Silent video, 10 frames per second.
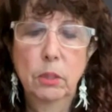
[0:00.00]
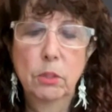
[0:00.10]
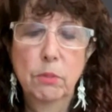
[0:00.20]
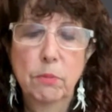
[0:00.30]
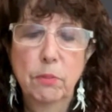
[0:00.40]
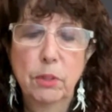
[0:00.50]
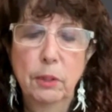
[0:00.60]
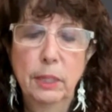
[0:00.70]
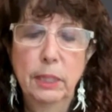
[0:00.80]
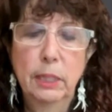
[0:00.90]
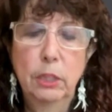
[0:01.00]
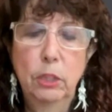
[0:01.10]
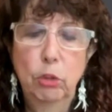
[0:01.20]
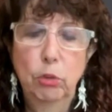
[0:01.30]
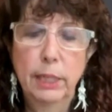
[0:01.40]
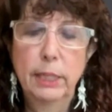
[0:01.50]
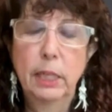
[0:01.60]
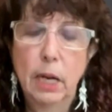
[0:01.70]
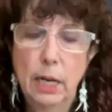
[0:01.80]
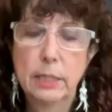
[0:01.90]
are some very great
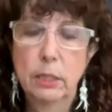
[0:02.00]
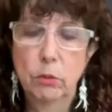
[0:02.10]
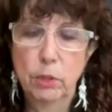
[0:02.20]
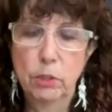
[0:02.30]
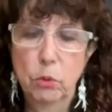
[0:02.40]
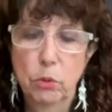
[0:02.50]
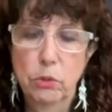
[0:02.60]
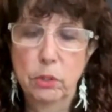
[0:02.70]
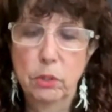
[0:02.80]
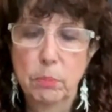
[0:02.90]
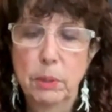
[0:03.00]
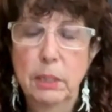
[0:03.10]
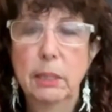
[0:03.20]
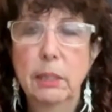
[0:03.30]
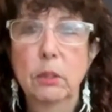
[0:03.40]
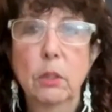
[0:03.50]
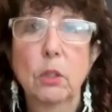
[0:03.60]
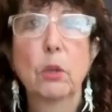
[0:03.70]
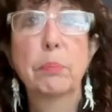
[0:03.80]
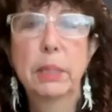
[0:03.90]
content resources, but then there
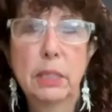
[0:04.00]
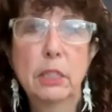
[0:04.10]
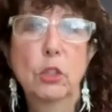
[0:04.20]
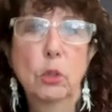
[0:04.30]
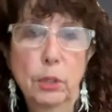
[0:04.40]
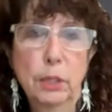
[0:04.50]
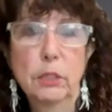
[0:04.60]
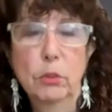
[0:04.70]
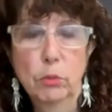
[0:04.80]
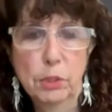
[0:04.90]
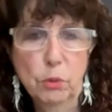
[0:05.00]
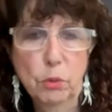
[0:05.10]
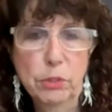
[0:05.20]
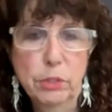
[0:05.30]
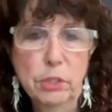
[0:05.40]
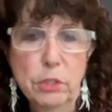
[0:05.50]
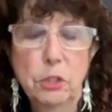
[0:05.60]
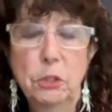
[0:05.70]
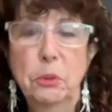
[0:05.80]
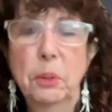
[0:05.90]
are opinion-oriented resources. And
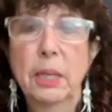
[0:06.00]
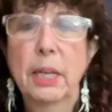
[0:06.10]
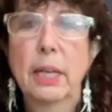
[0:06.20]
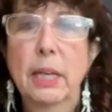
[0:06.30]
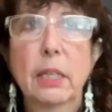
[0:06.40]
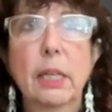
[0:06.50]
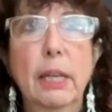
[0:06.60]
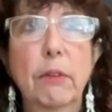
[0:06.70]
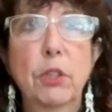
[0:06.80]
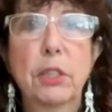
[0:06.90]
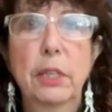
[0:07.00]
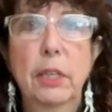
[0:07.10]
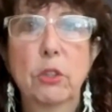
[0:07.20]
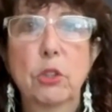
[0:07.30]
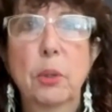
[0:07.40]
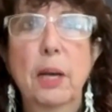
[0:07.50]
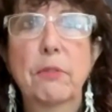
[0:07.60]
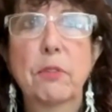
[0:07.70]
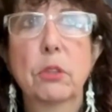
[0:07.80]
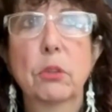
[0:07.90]
you, like everything else, you
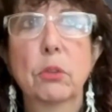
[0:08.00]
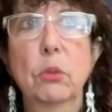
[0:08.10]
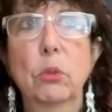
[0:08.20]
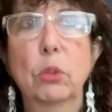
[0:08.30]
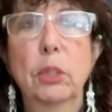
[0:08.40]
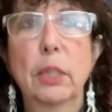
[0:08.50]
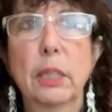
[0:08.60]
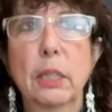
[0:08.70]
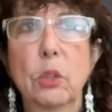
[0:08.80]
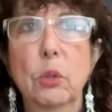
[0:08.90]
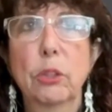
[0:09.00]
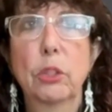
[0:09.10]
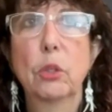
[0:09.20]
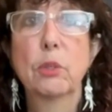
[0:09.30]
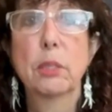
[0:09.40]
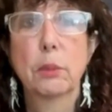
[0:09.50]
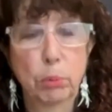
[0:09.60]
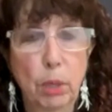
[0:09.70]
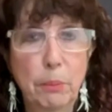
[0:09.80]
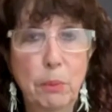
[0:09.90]
have to look at, is it a
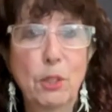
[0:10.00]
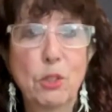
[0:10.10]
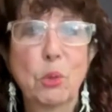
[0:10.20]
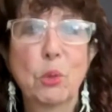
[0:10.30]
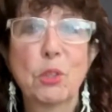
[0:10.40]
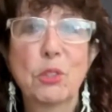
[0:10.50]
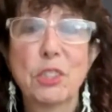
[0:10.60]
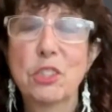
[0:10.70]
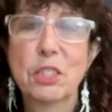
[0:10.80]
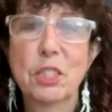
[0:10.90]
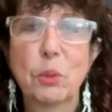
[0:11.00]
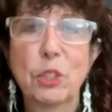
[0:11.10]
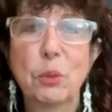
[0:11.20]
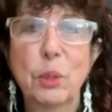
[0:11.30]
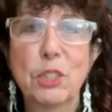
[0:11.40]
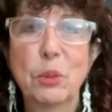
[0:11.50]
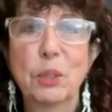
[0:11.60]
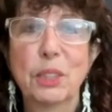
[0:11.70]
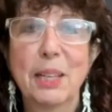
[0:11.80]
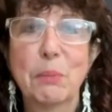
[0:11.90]
primary source? It's just like when you went to a
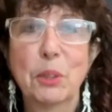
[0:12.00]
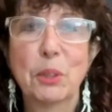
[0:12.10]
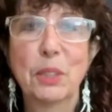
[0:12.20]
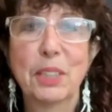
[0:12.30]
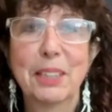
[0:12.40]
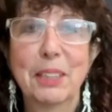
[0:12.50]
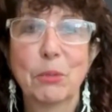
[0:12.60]
library